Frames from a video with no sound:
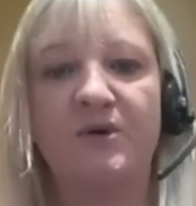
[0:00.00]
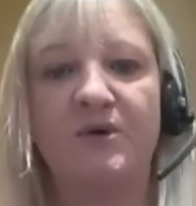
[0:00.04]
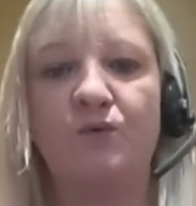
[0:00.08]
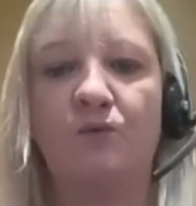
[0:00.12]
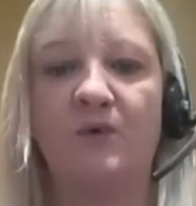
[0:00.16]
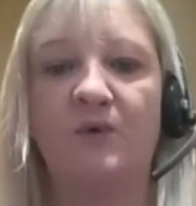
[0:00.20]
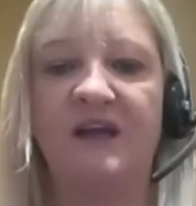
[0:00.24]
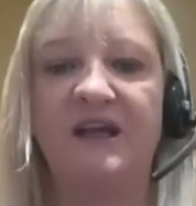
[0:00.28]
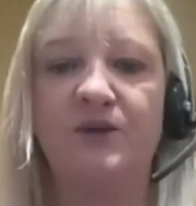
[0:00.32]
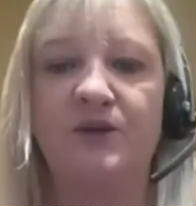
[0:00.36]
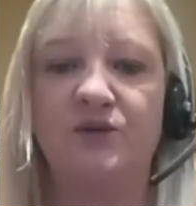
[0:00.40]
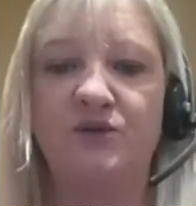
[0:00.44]

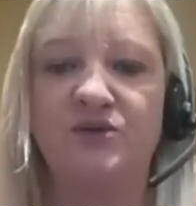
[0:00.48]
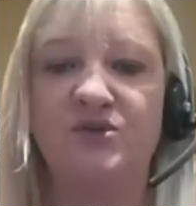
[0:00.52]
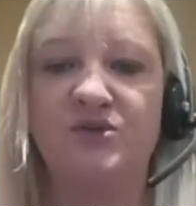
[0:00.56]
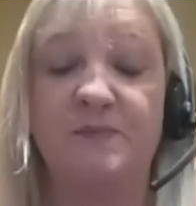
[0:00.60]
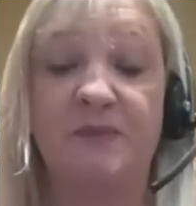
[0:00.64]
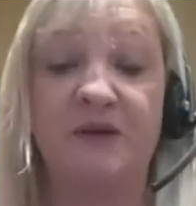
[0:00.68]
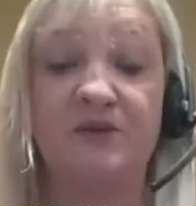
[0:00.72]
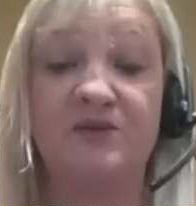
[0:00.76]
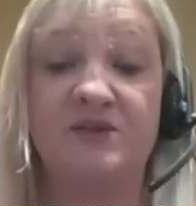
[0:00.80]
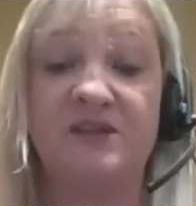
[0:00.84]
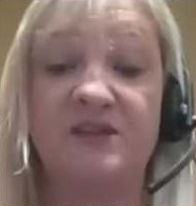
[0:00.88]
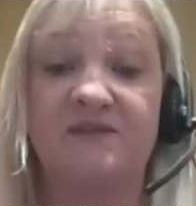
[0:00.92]
we use
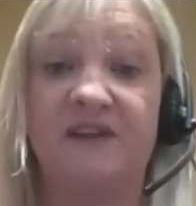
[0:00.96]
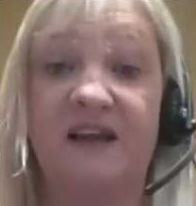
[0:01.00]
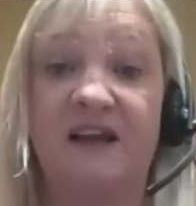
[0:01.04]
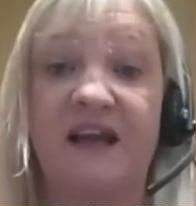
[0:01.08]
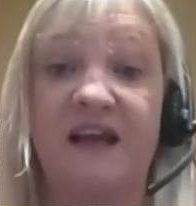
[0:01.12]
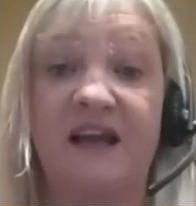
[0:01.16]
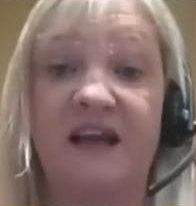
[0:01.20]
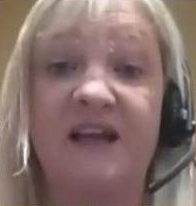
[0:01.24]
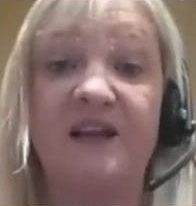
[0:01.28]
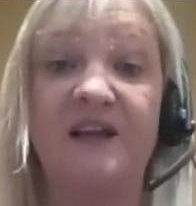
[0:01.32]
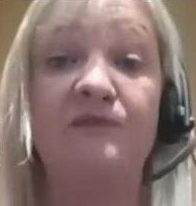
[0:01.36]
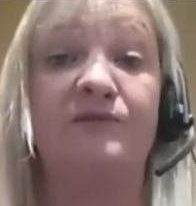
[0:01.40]
bills of
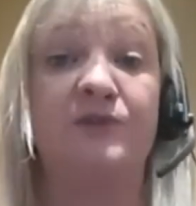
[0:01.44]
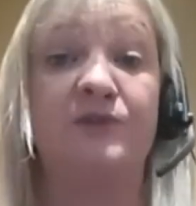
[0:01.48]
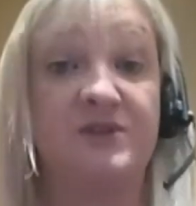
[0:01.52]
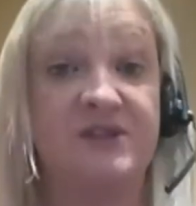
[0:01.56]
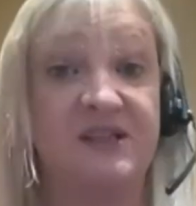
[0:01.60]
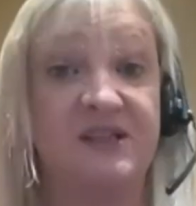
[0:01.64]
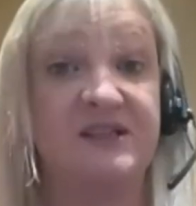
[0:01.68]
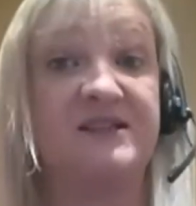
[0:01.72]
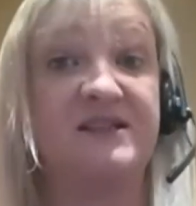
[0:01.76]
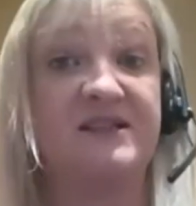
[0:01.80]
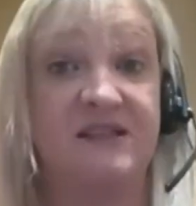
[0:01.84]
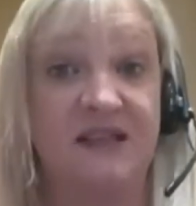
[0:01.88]
lading
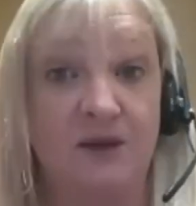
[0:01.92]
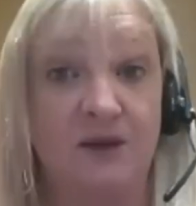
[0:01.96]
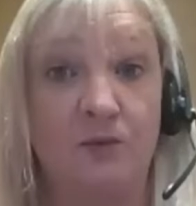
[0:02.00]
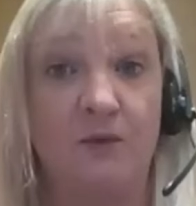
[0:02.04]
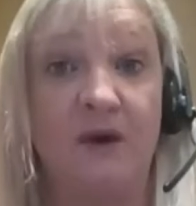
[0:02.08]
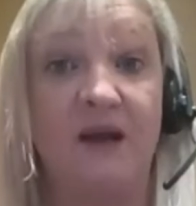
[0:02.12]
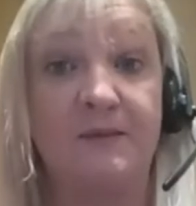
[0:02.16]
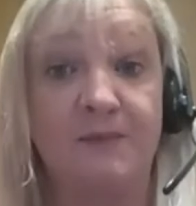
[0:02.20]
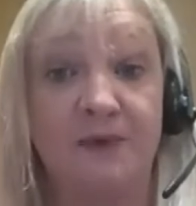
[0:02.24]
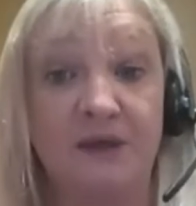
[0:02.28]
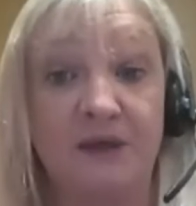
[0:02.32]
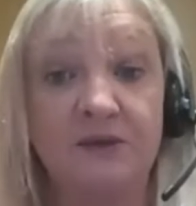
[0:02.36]
versus
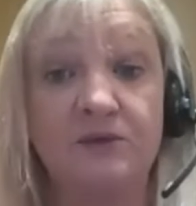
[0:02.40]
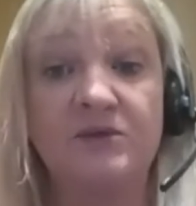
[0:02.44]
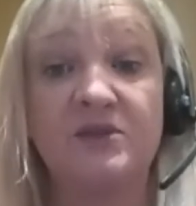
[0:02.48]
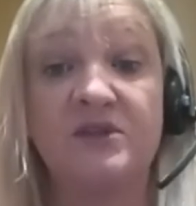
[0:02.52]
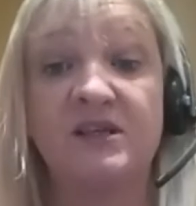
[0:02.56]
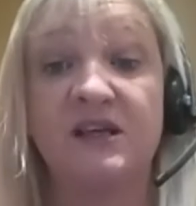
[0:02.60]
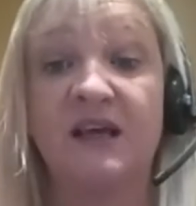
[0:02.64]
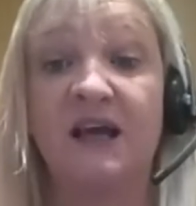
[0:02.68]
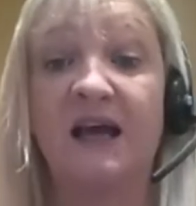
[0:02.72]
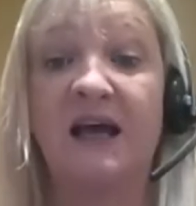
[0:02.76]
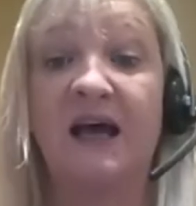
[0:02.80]
seaway bills